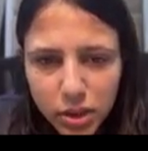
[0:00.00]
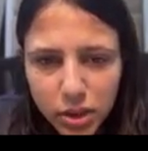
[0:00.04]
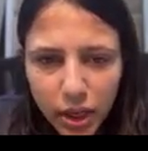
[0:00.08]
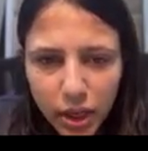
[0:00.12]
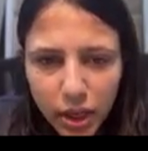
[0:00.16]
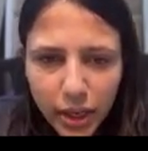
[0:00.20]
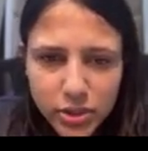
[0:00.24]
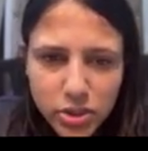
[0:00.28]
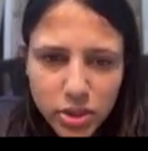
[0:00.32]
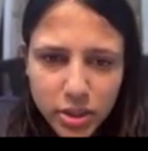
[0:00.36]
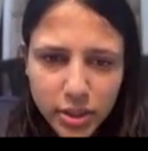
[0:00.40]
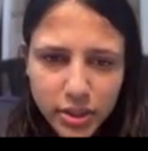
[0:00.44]

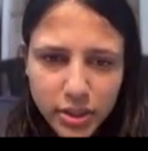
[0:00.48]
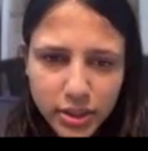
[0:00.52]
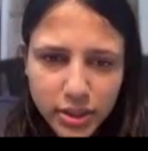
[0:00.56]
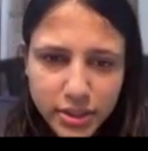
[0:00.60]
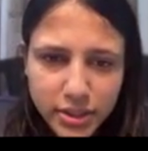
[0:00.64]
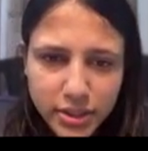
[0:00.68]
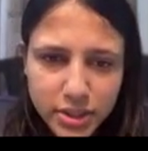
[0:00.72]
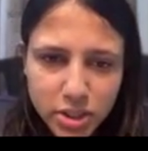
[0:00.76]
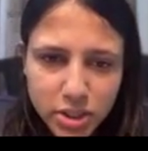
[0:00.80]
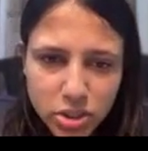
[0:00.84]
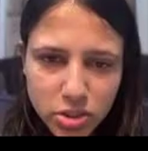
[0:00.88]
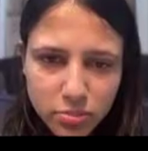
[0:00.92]
actually the
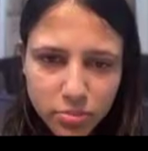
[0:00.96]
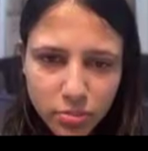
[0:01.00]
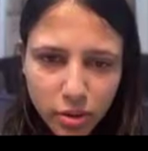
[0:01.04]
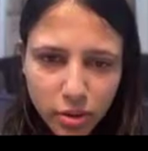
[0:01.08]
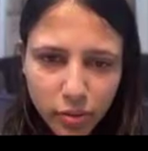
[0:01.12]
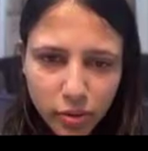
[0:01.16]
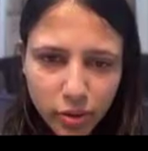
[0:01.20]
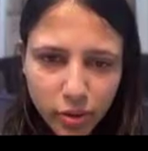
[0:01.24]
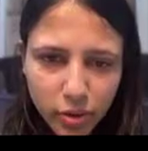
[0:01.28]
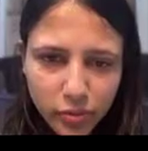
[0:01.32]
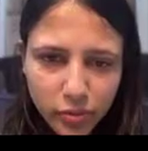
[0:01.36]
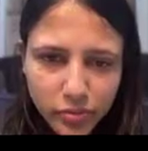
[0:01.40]
decision
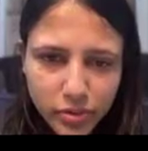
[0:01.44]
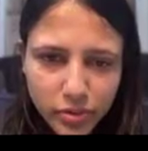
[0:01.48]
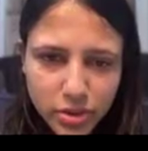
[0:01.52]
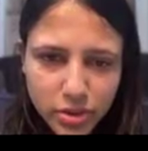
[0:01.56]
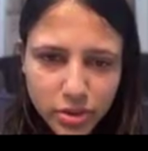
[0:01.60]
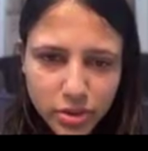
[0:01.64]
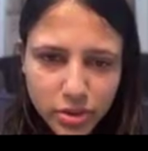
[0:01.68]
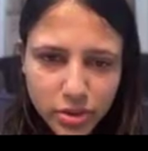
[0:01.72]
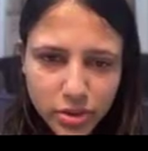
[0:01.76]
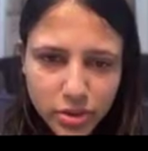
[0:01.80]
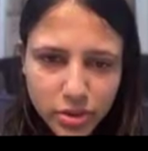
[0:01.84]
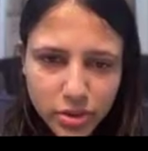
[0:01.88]
boundary of
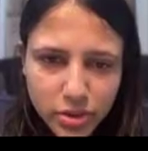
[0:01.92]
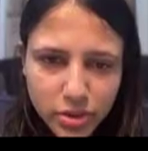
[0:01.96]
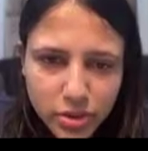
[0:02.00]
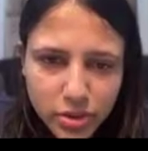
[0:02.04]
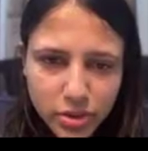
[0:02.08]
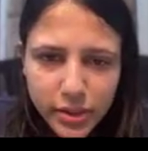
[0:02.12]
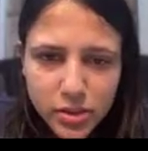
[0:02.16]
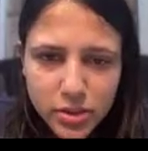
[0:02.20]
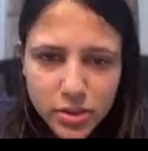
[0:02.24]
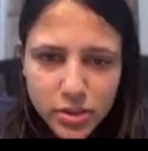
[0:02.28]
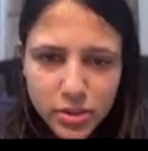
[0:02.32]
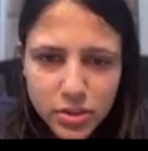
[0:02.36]
this will be
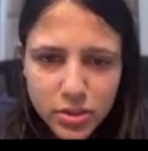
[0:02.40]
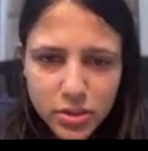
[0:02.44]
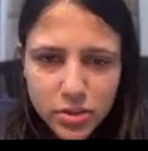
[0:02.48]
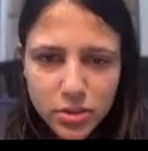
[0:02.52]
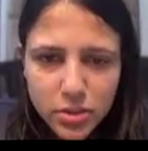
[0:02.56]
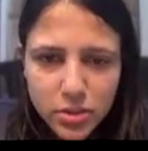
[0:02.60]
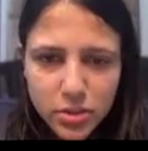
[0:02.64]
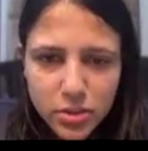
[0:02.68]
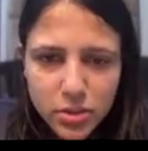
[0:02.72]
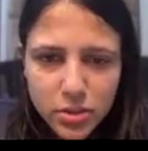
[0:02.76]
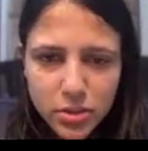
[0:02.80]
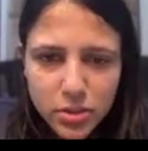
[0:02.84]
like this,
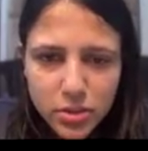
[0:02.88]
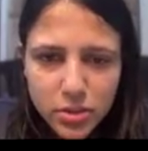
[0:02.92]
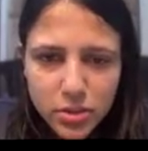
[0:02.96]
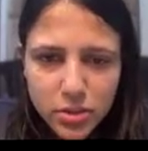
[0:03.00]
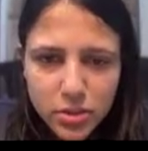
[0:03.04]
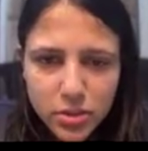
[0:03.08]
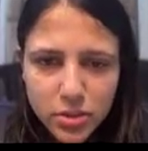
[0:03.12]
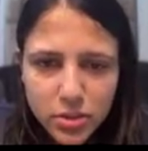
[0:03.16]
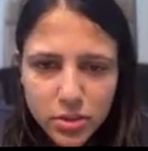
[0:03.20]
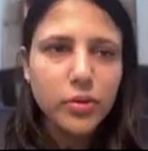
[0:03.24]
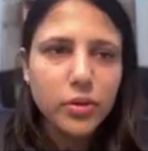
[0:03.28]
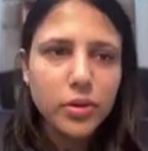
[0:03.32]

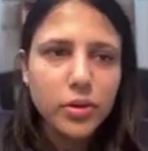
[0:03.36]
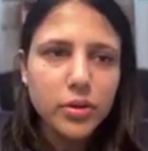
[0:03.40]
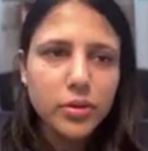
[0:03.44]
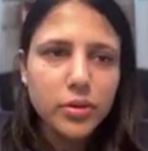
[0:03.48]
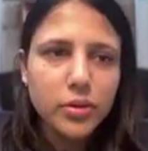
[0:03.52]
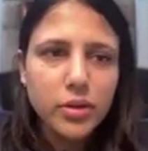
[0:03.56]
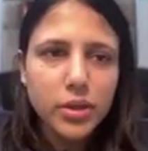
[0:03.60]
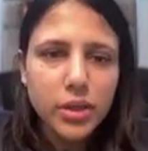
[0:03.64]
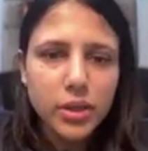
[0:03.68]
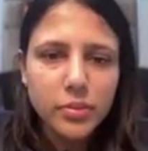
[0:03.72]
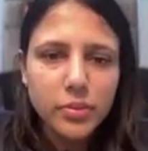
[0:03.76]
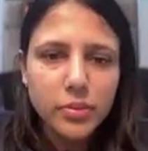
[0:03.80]
perpendicular.
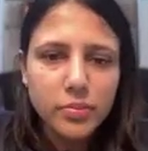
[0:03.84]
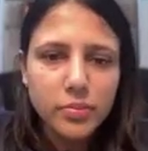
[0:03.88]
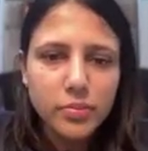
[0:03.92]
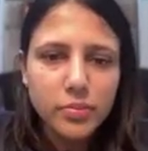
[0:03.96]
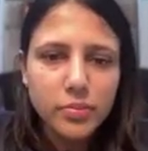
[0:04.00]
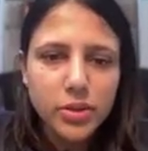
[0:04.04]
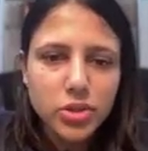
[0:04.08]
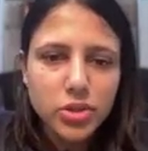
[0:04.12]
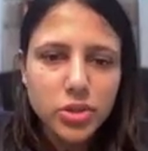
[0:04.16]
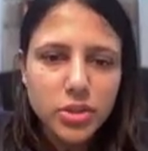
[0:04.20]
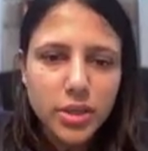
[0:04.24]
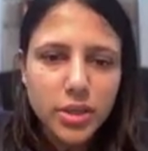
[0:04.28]
Let me
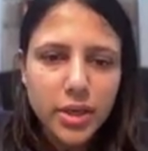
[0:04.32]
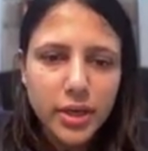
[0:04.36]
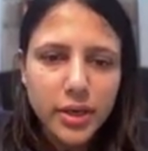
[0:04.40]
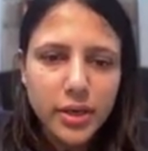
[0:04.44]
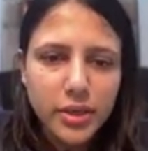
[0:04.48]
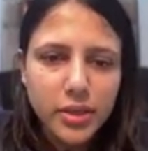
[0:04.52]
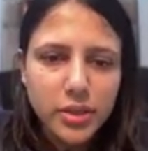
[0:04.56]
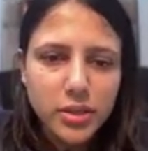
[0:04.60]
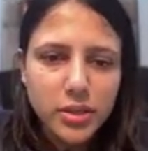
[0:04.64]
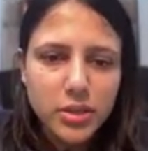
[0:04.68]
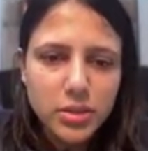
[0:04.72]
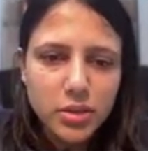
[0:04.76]
just
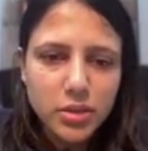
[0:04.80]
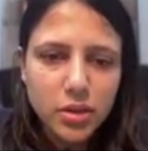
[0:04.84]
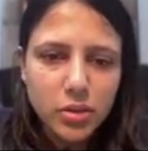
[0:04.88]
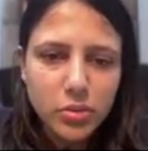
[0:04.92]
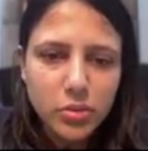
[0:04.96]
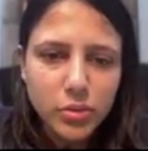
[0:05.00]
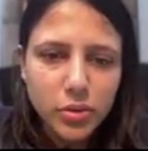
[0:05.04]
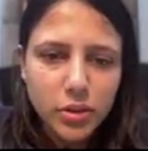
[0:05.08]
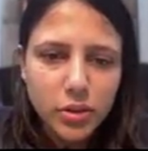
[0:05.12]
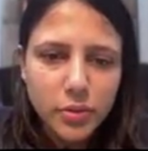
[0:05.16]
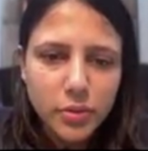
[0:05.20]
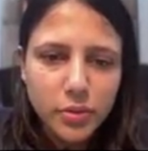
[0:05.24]
edit this out.